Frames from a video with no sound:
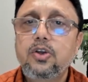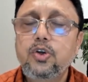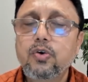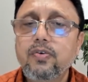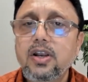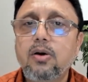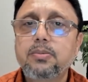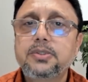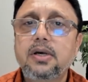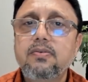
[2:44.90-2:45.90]
you will
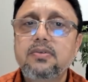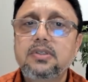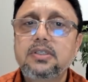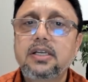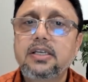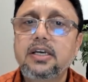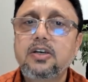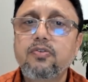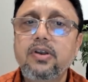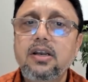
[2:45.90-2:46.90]
observe that
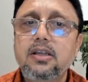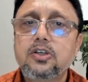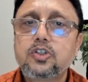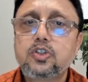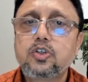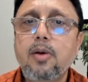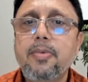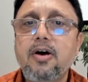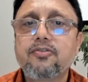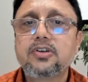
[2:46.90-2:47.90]
it will
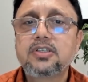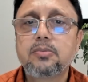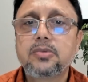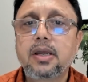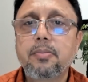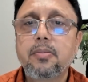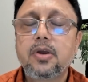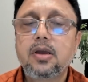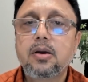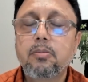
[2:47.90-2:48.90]
stop after some time.
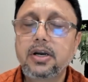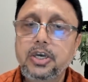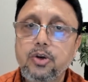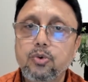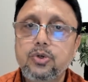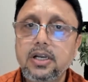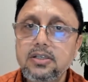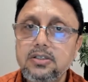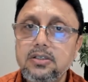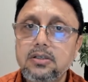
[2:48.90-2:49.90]
But
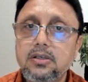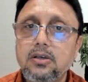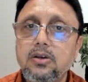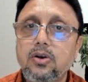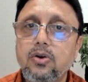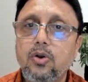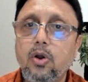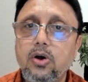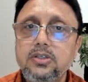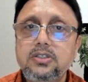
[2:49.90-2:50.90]
Newton's
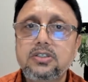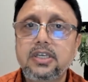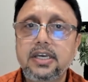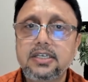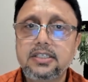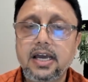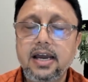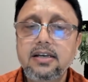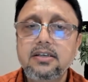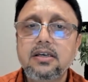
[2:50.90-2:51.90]
laws says
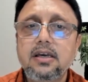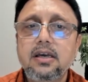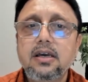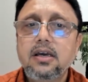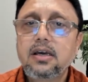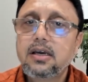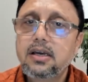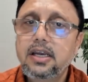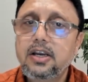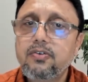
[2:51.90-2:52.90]
that
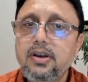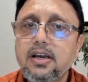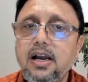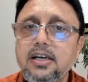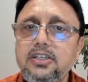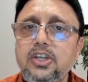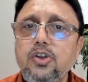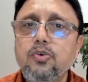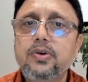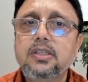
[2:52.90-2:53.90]
it will
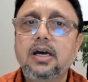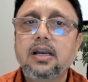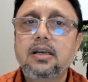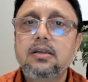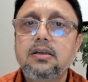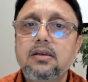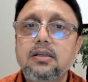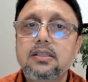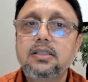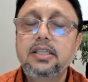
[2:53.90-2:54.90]
continue with that.
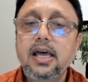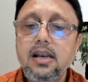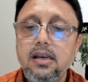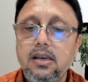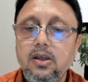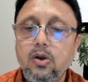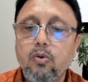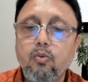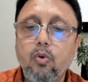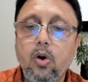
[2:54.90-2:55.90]
Then
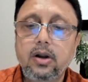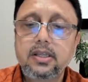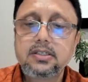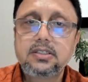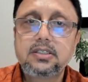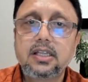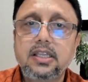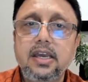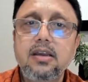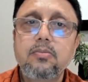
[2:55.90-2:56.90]
what is
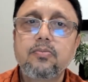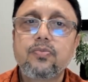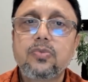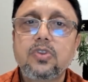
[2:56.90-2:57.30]
the thing